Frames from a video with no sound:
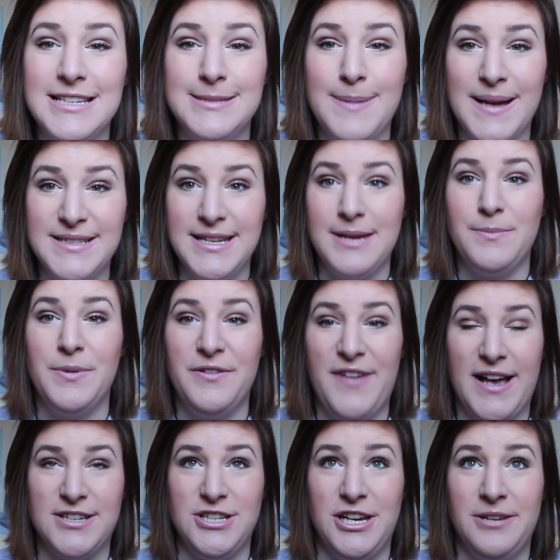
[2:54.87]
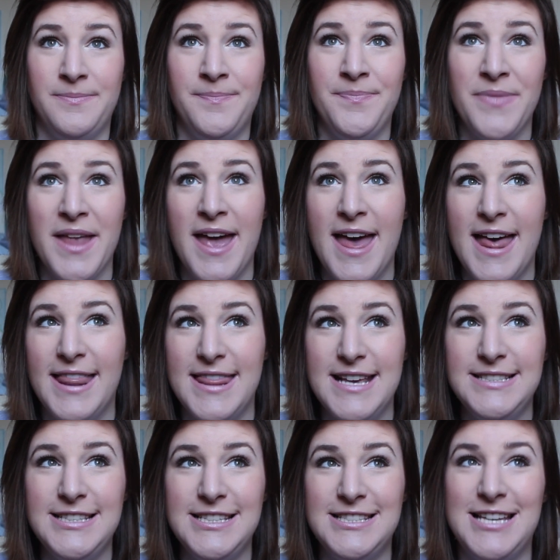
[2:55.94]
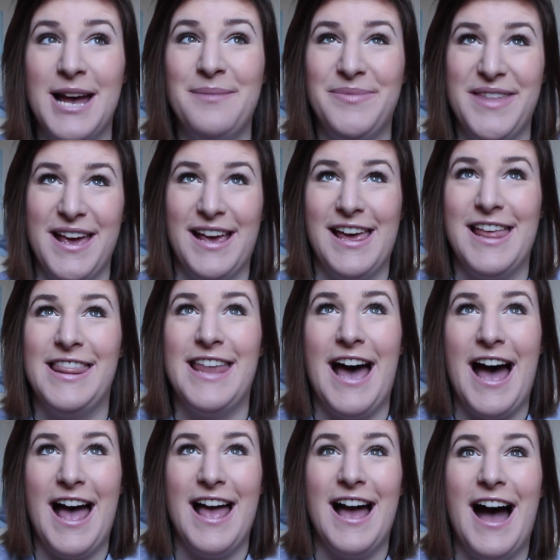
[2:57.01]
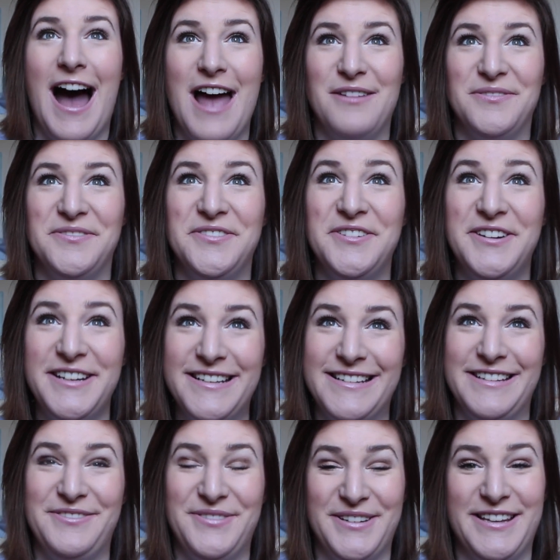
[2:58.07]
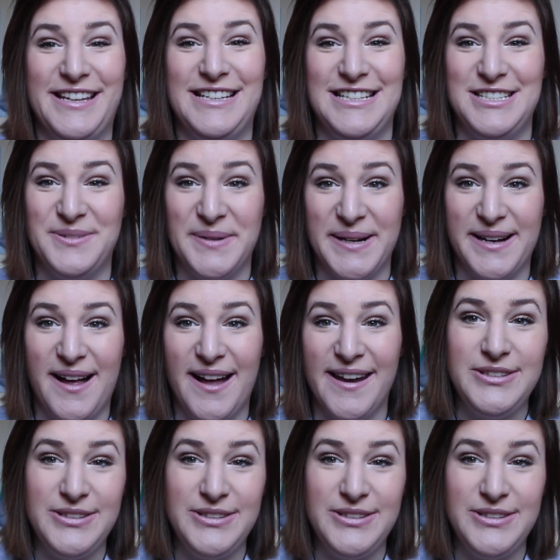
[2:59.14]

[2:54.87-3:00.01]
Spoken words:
Expecting perfection. This is something that I really need to work on.